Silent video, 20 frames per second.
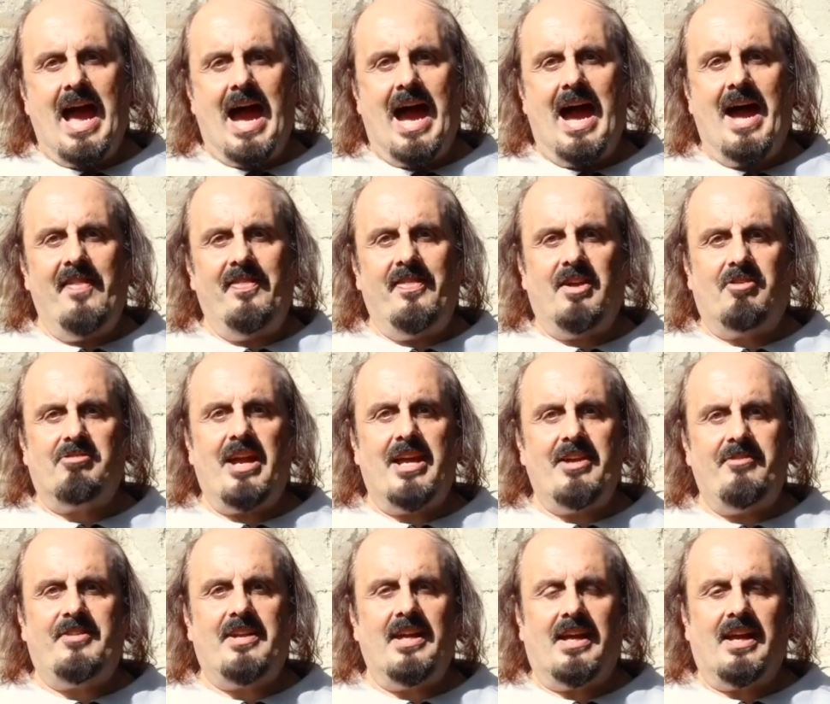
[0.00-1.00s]
And the
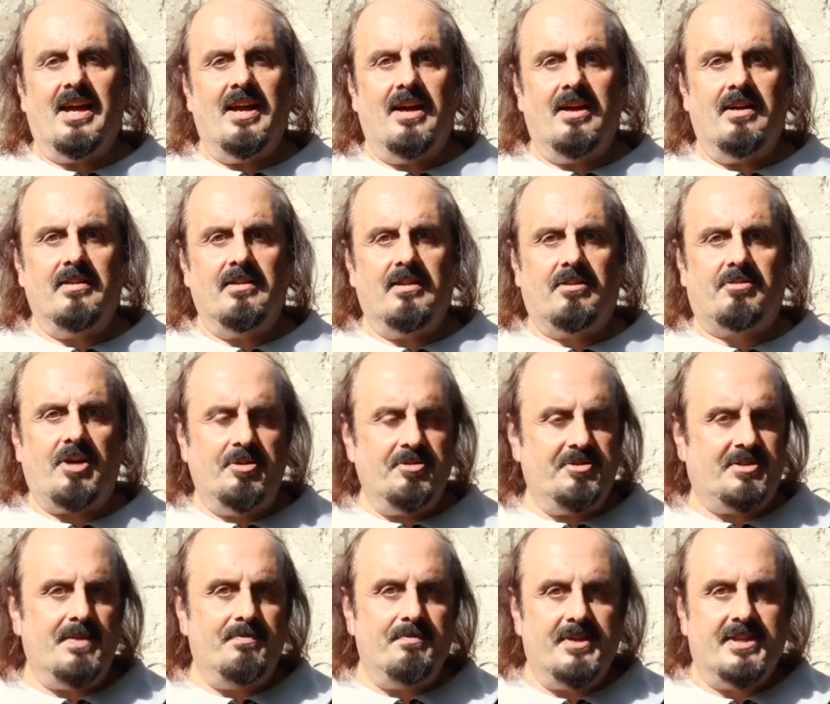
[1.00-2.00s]
gravedigger
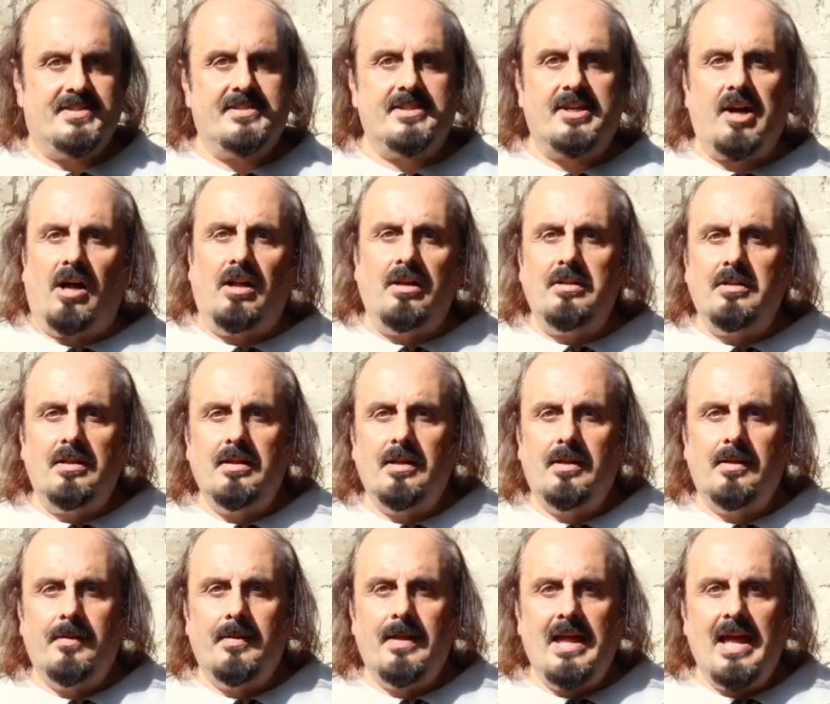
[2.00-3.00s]
throws him the skull
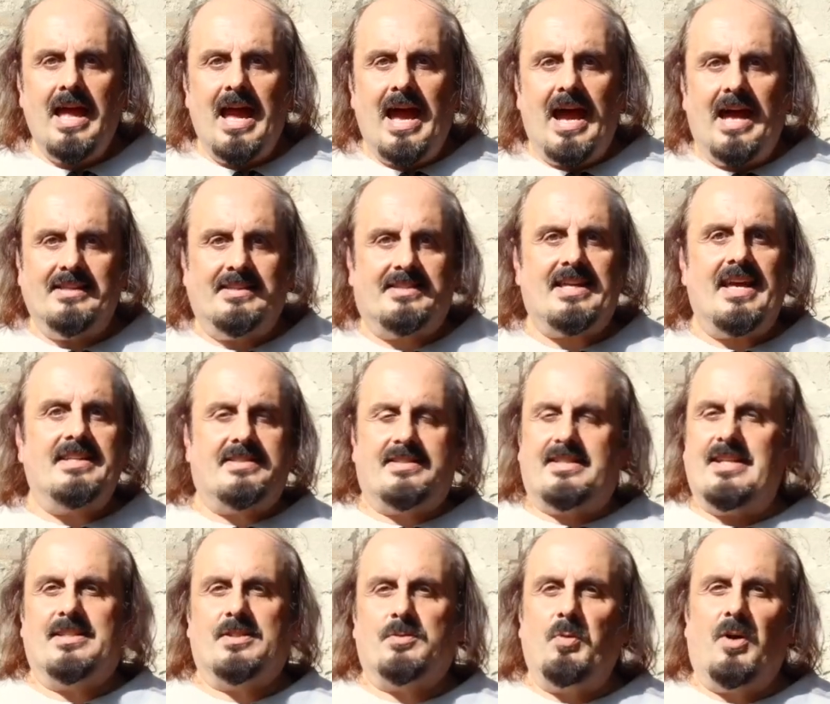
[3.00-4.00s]
and says
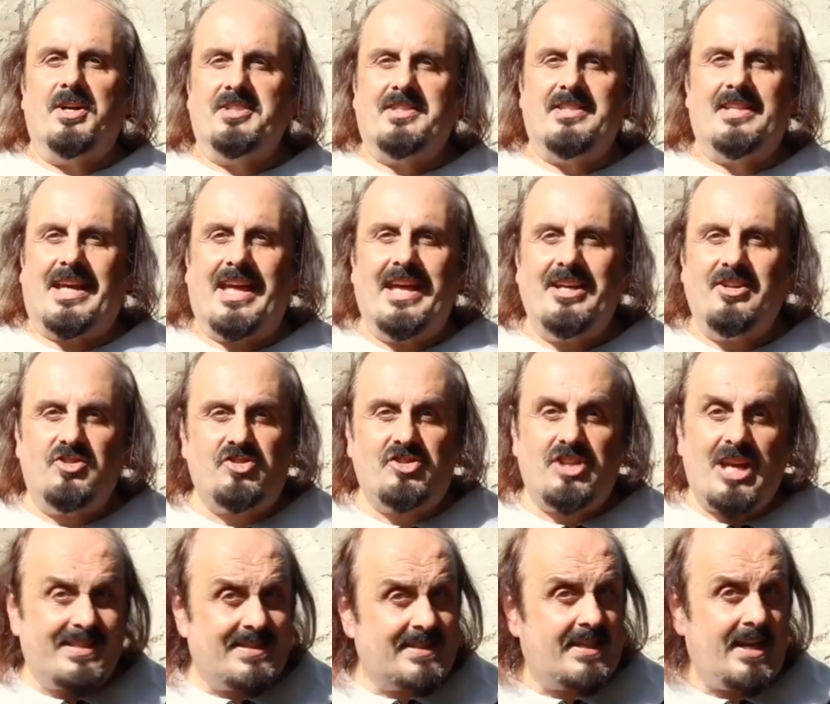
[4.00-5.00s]
this was the king's
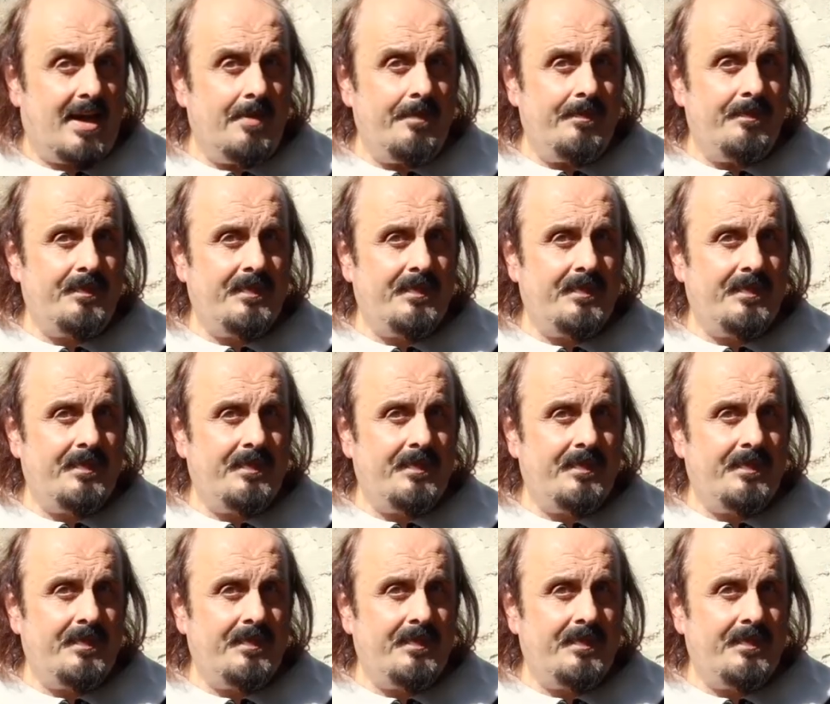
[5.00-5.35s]
jester.